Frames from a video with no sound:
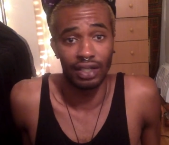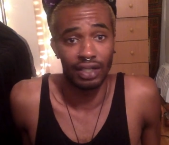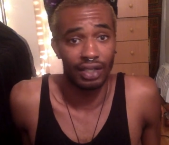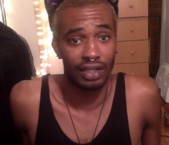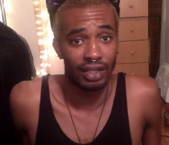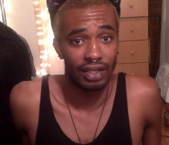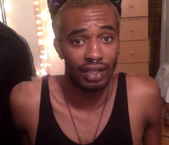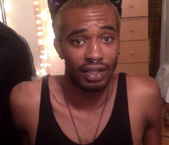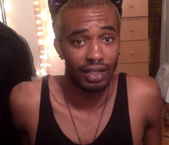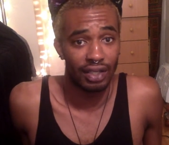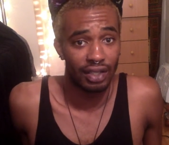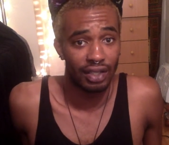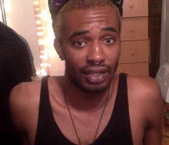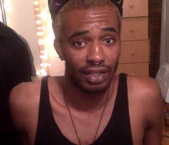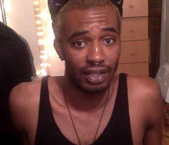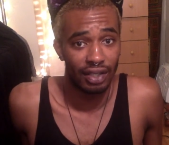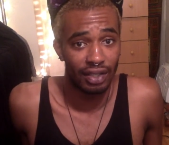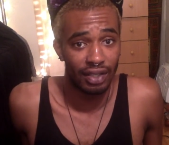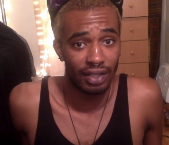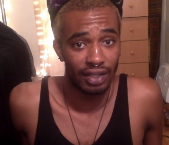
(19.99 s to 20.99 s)

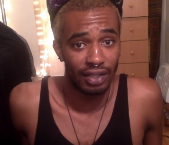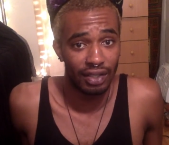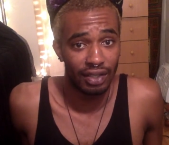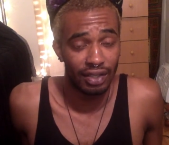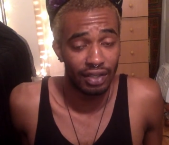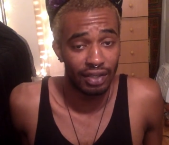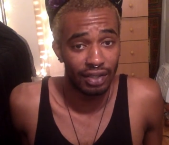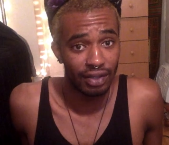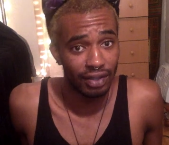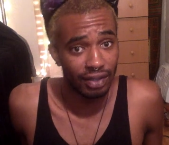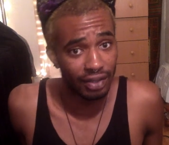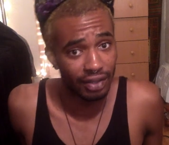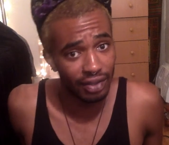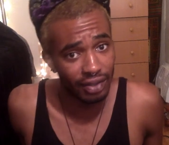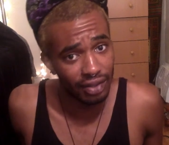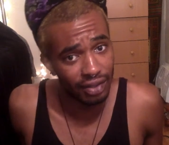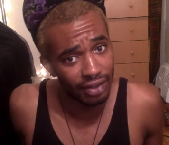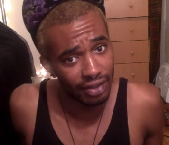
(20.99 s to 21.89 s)
No one is speaking in this clip.